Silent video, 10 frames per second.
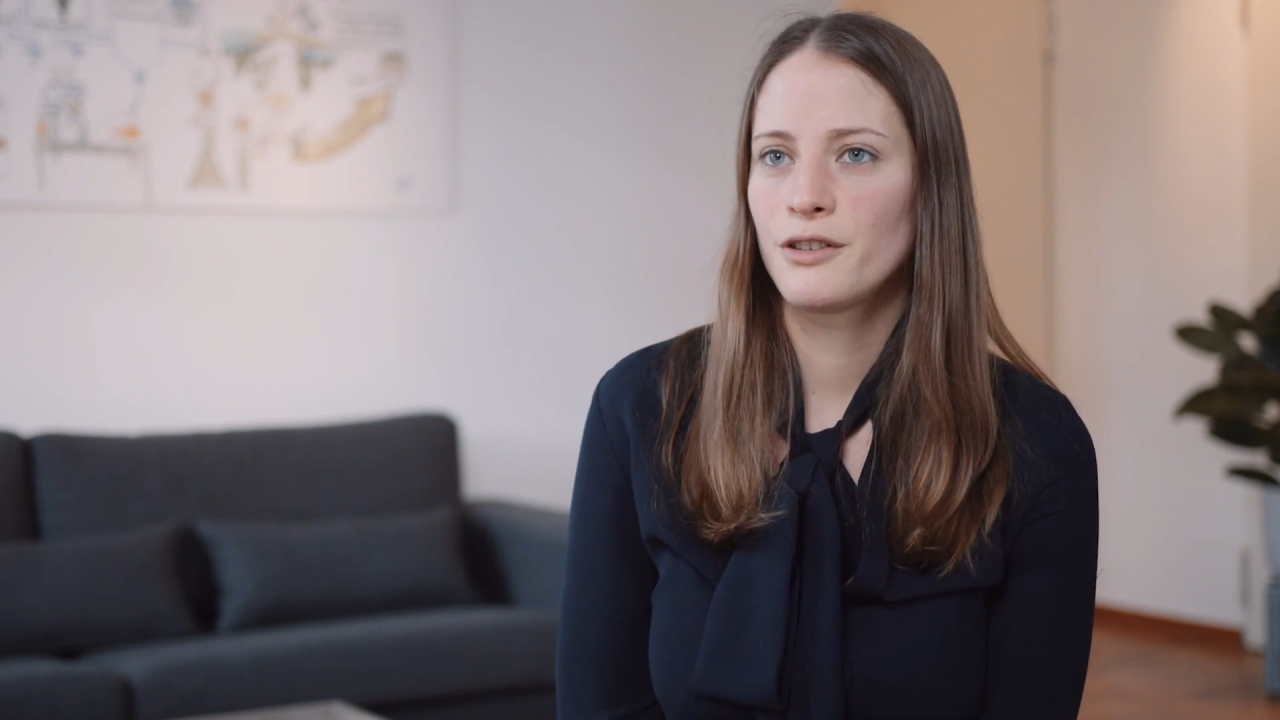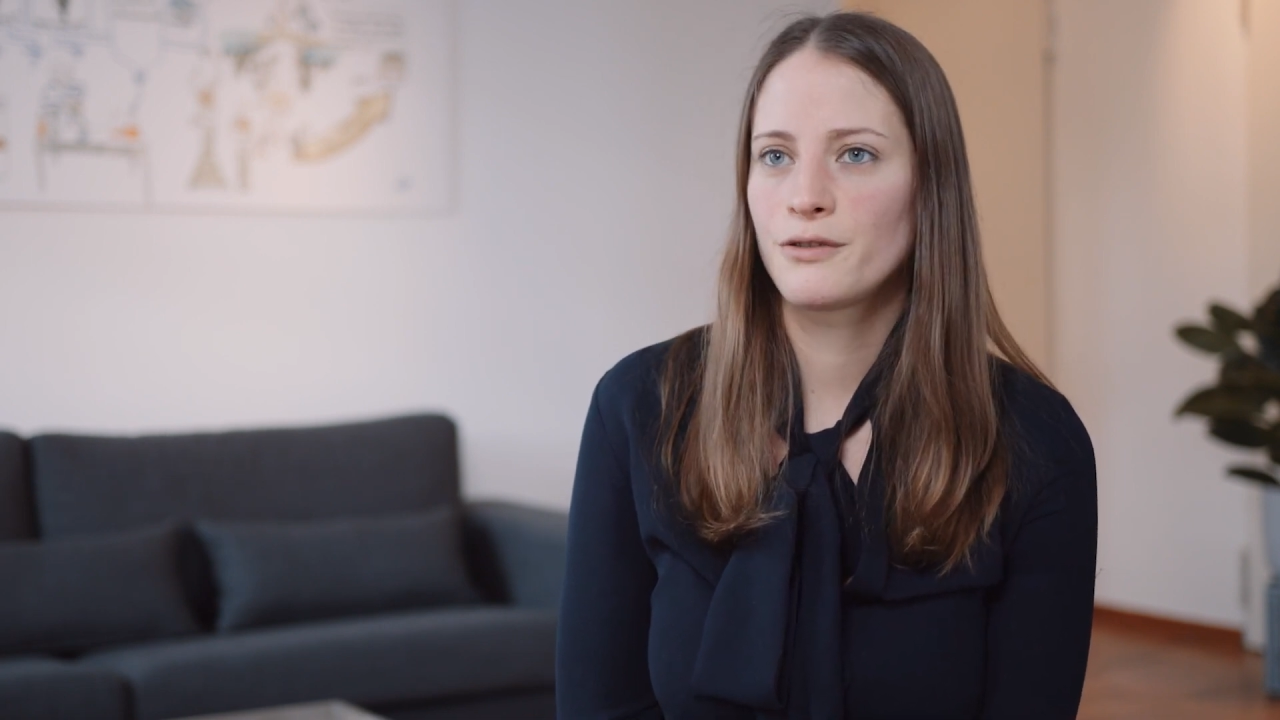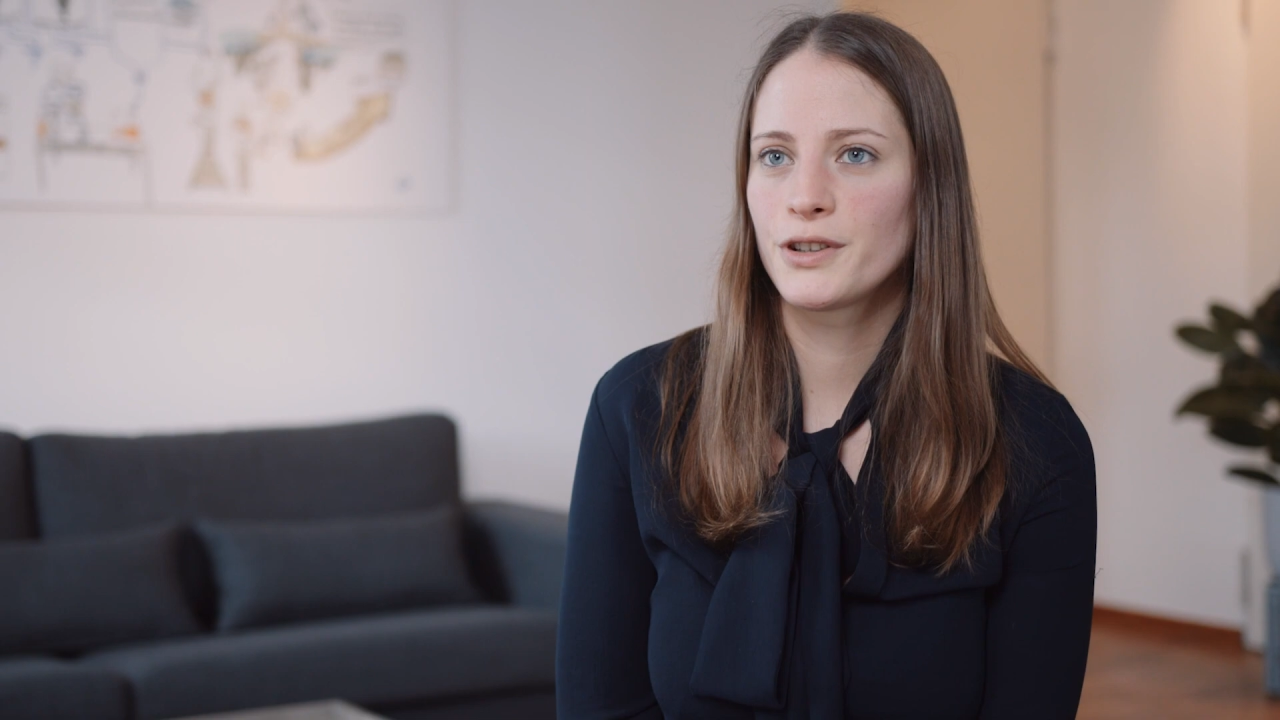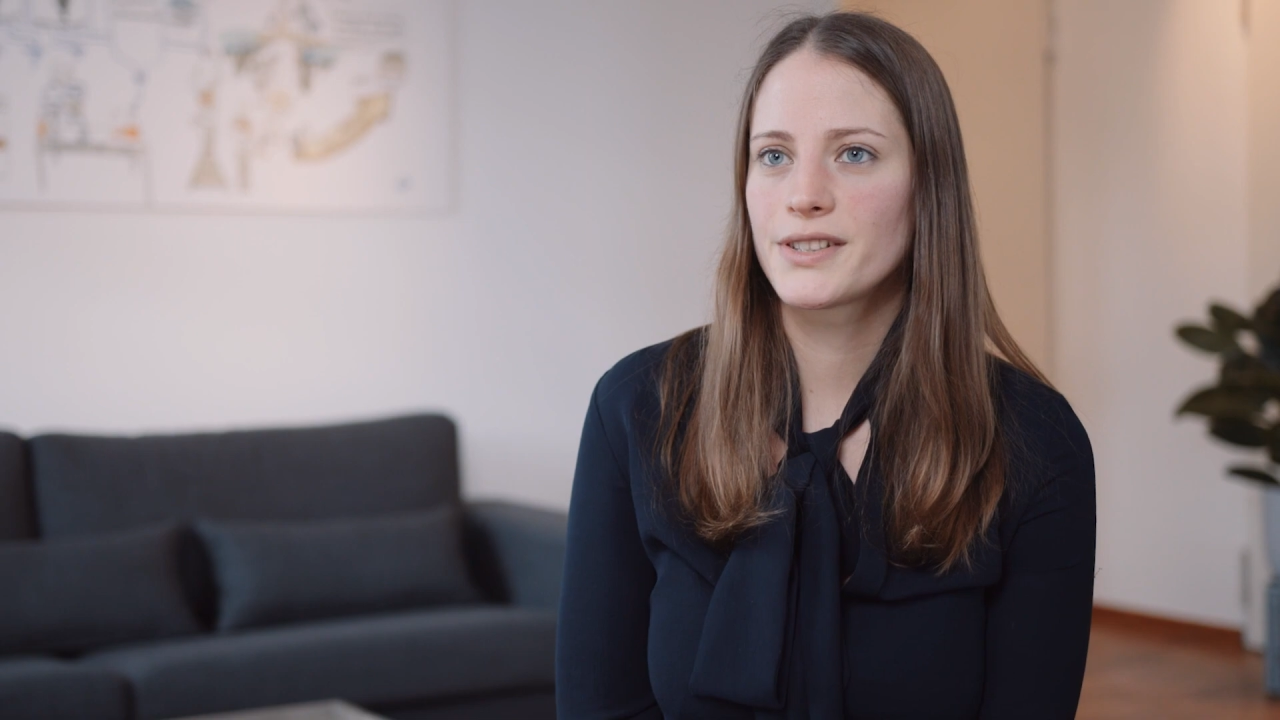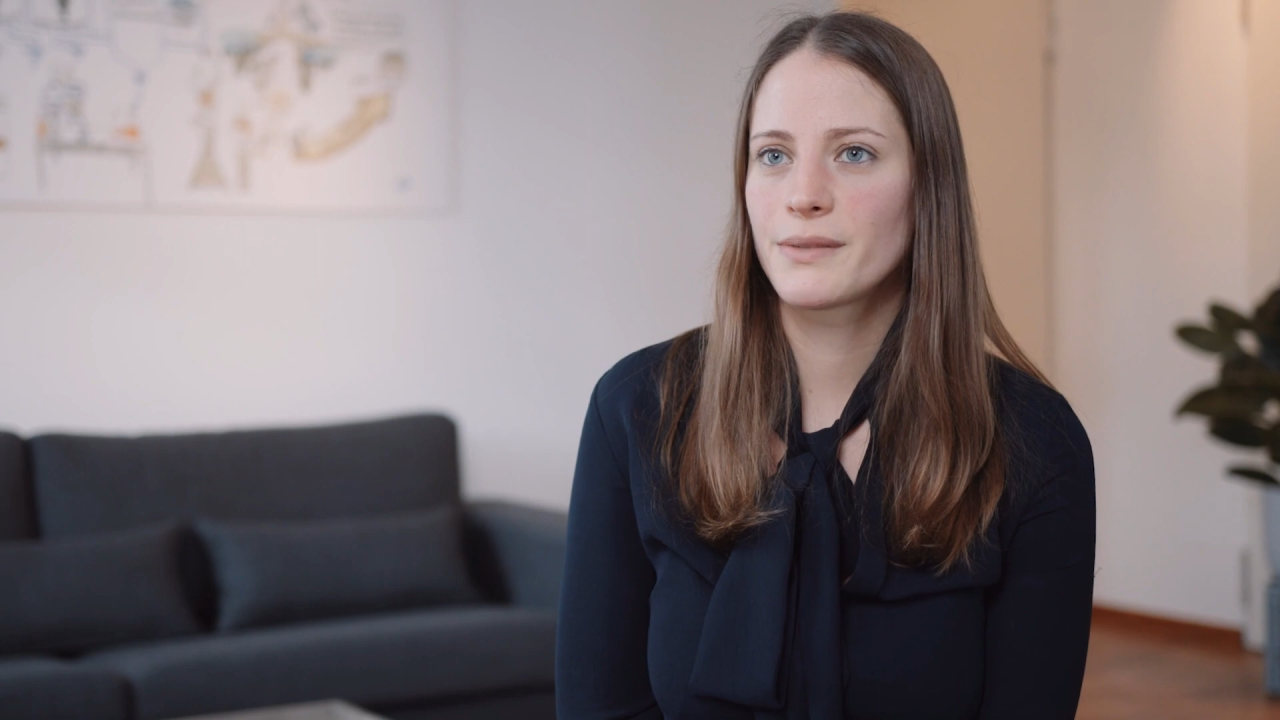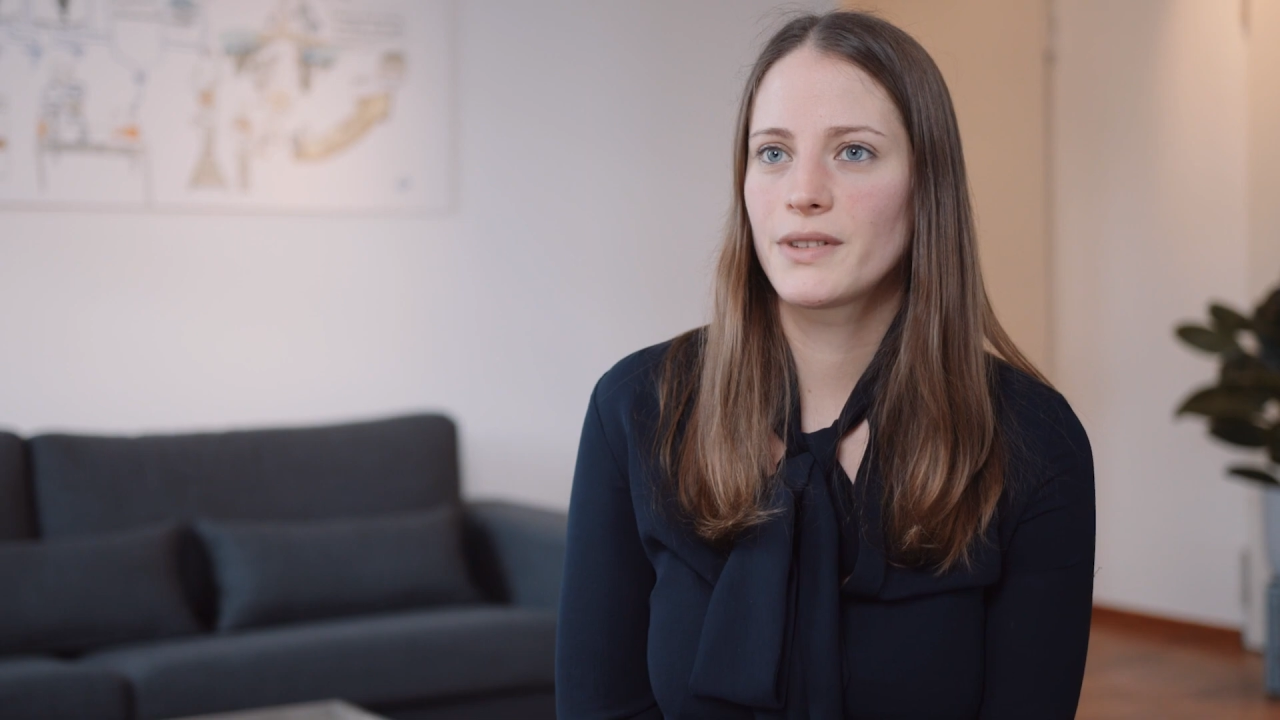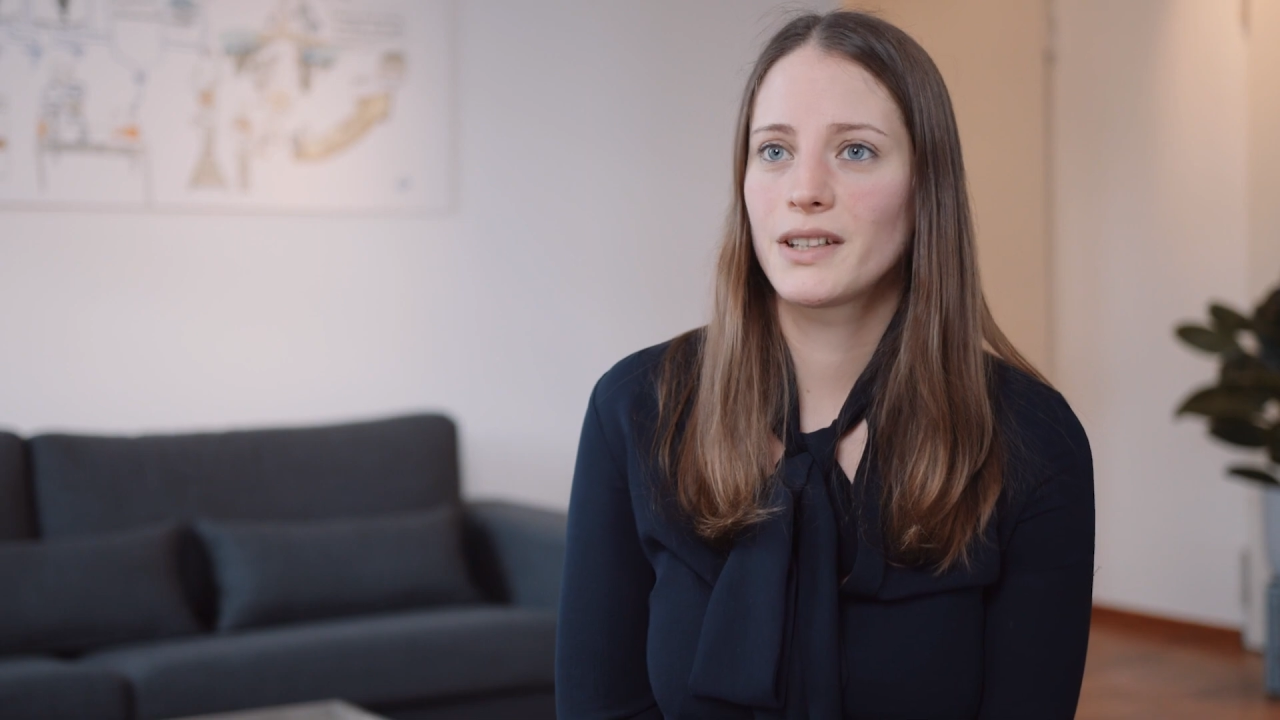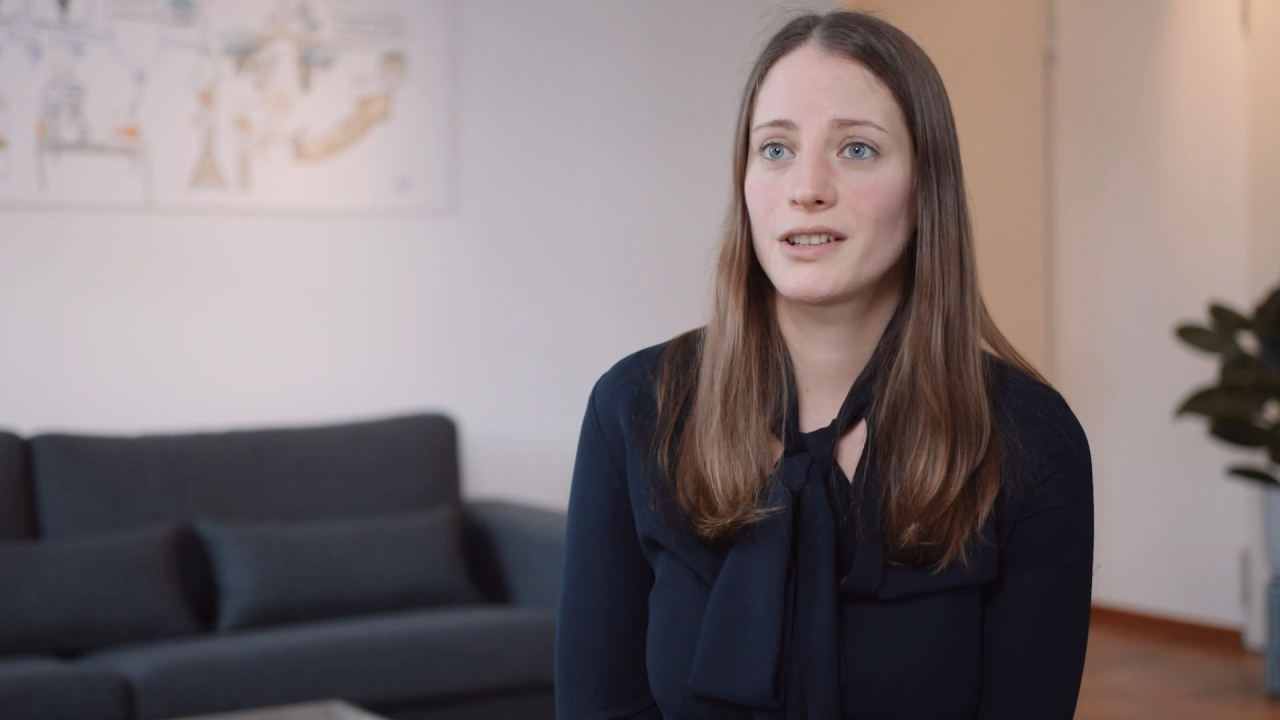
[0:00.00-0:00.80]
for something